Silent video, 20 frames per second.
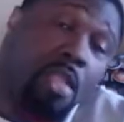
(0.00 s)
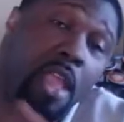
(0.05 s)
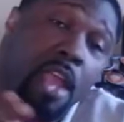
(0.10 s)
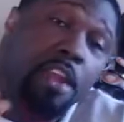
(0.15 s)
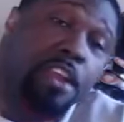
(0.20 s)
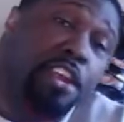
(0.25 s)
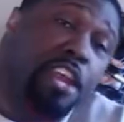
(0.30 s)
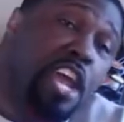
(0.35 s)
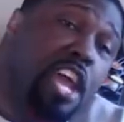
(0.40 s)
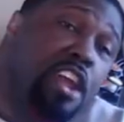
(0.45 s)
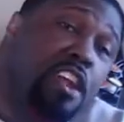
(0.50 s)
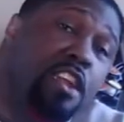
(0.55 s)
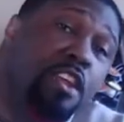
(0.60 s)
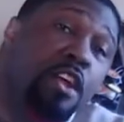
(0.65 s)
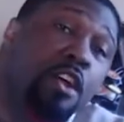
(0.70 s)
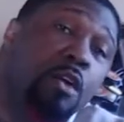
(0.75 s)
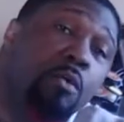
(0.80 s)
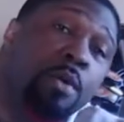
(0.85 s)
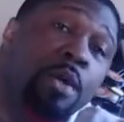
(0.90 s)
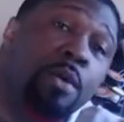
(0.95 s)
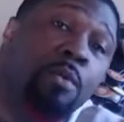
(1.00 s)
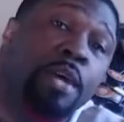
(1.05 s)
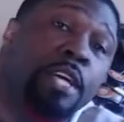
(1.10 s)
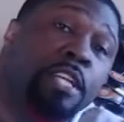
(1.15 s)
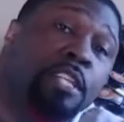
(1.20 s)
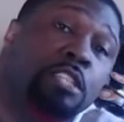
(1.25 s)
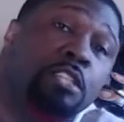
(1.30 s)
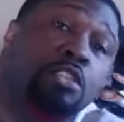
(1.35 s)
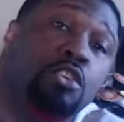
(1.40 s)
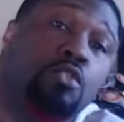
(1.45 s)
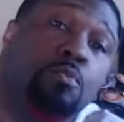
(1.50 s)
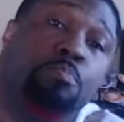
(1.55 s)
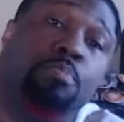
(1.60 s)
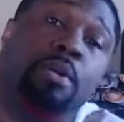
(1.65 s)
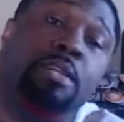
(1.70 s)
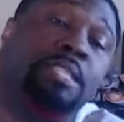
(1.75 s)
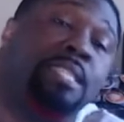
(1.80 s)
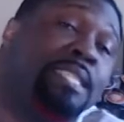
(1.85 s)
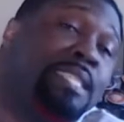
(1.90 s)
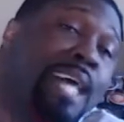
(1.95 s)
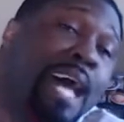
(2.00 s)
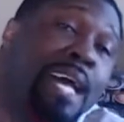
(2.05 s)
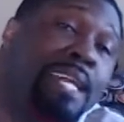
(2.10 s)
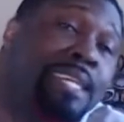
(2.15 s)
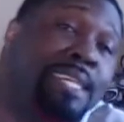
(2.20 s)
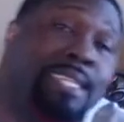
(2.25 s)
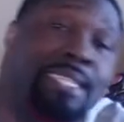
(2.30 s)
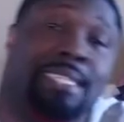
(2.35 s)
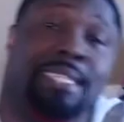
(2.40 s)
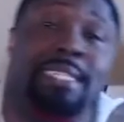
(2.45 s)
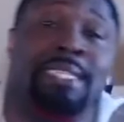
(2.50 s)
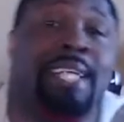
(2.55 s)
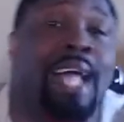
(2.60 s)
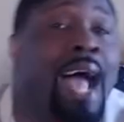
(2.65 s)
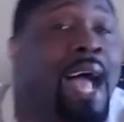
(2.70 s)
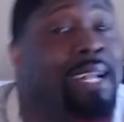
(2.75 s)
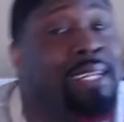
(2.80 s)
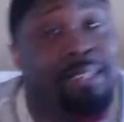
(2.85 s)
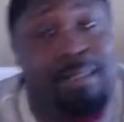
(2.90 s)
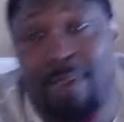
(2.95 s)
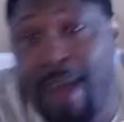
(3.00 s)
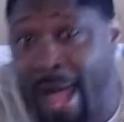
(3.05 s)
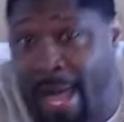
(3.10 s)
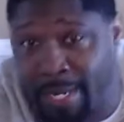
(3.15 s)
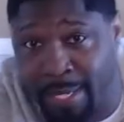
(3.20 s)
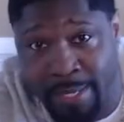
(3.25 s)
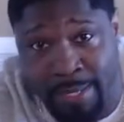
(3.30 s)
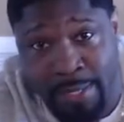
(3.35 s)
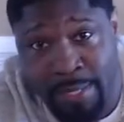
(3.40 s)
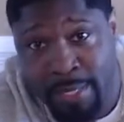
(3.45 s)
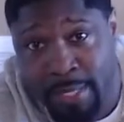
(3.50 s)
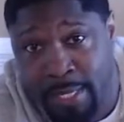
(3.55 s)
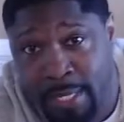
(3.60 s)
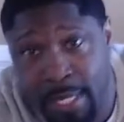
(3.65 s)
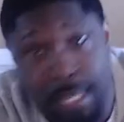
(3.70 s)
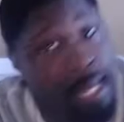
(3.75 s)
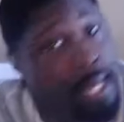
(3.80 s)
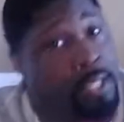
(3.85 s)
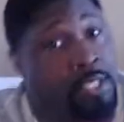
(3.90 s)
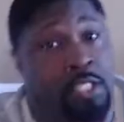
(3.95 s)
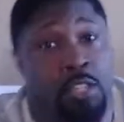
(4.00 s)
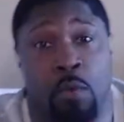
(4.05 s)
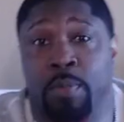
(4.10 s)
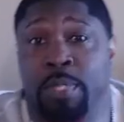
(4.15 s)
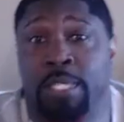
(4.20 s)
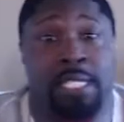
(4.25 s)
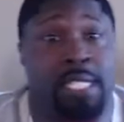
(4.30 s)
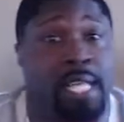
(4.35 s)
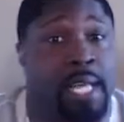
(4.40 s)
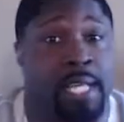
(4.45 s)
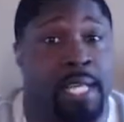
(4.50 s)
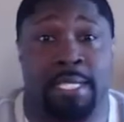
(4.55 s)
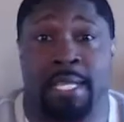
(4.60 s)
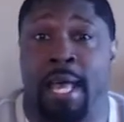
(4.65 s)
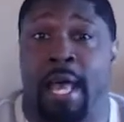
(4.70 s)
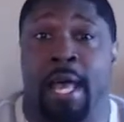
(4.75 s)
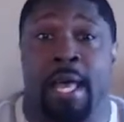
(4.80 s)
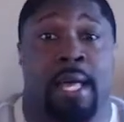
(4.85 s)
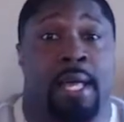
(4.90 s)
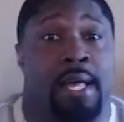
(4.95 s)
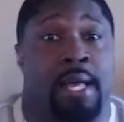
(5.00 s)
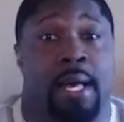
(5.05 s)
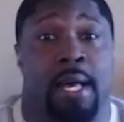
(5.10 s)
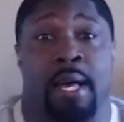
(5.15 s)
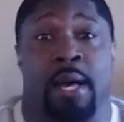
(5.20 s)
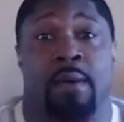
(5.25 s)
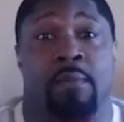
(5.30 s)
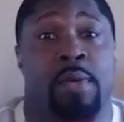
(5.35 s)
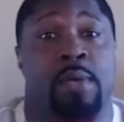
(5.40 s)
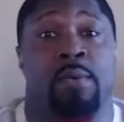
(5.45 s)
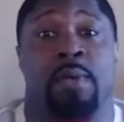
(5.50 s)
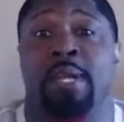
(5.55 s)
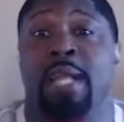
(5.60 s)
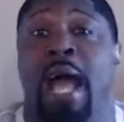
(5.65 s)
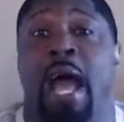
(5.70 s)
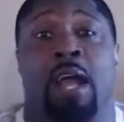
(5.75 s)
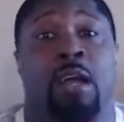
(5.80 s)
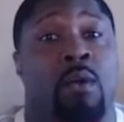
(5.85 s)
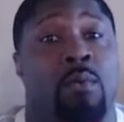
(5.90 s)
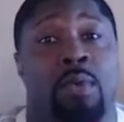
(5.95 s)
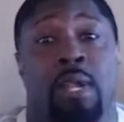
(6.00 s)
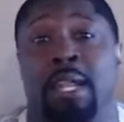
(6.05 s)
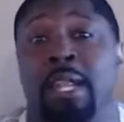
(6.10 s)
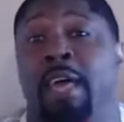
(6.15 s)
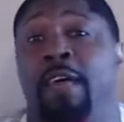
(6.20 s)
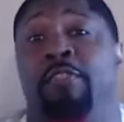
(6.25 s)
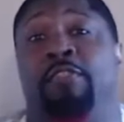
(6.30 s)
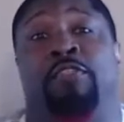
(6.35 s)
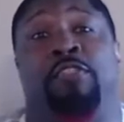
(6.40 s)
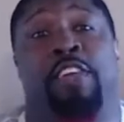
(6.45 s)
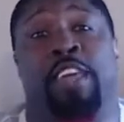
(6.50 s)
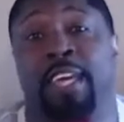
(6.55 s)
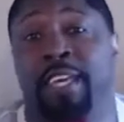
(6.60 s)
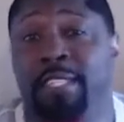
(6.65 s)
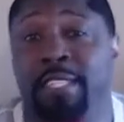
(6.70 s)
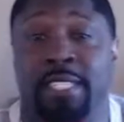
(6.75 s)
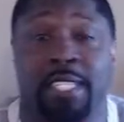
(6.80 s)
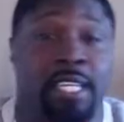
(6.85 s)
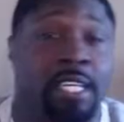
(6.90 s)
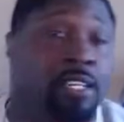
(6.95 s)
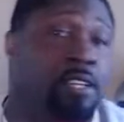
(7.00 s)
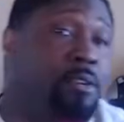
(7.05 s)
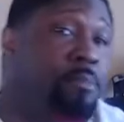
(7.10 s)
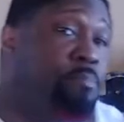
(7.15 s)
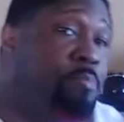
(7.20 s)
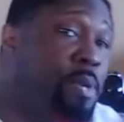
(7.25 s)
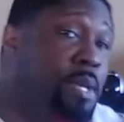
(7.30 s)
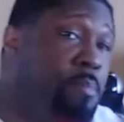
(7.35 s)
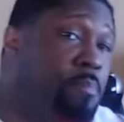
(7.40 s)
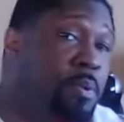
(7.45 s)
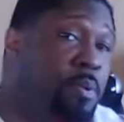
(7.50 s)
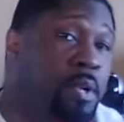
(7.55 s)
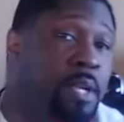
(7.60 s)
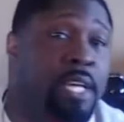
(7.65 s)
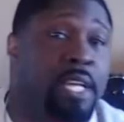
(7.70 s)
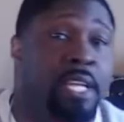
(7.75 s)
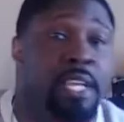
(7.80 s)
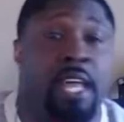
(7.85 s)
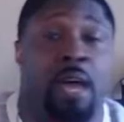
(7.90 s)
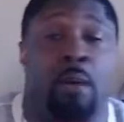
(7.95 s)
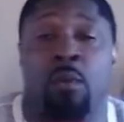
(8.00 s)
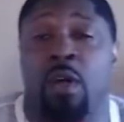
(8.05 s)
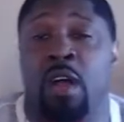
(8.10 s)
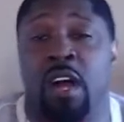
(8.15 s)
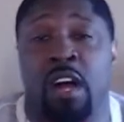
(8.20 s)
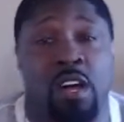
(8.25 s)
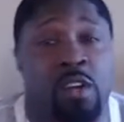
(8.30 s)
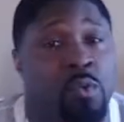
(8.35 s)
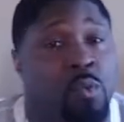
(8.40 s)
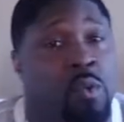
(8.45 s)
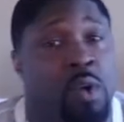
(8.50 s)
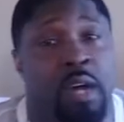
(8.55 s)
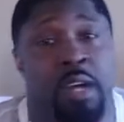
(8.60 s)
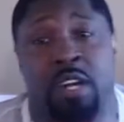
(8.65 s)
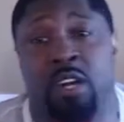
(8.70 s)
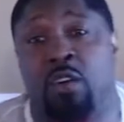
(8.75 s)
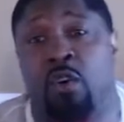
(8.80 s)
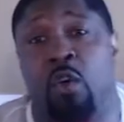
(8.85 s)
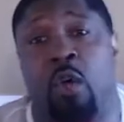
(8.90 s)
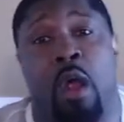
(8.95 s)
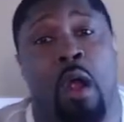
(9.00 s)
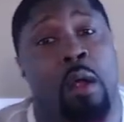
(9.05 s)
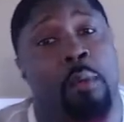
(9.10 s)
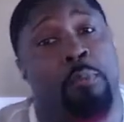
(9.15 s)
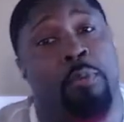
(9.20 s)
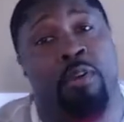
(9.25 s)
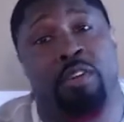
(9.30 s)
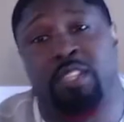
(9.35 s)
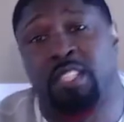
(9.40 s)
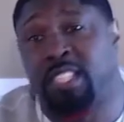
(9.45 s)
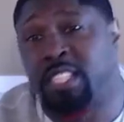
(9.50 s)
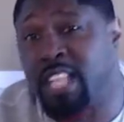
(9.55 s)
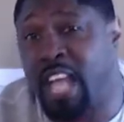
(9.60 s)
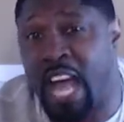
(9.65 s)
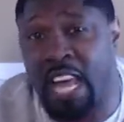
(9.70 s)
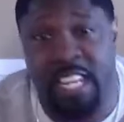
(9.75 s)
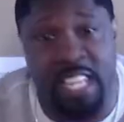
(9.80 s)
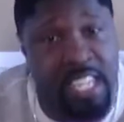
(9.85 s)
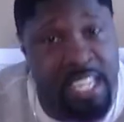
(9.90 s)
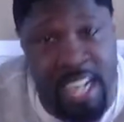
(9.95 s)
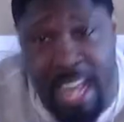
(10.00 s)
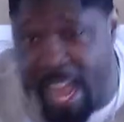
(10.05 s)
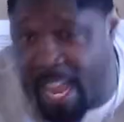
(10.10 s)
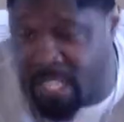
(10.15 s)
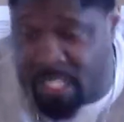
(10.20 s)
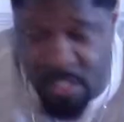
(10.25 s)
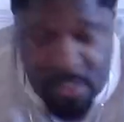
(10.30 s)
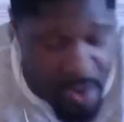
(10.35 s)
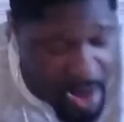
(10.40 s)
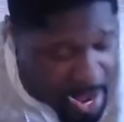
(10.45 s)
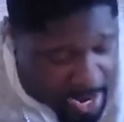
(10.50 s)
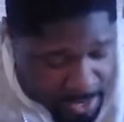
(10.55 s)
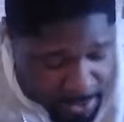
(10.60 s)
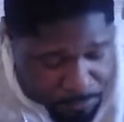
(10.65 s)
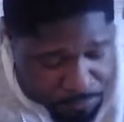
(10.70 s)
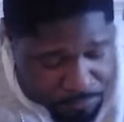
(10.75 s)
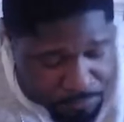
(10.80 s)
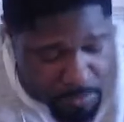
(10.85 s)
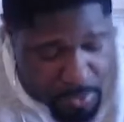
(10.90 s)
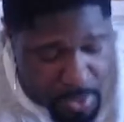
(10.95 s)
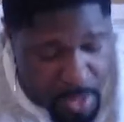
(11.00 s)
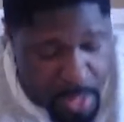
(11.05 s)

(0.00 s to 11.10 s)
Then we went to persona non grata. And so we said that we were not going to let things in or people in that were unwanted or persona non grata.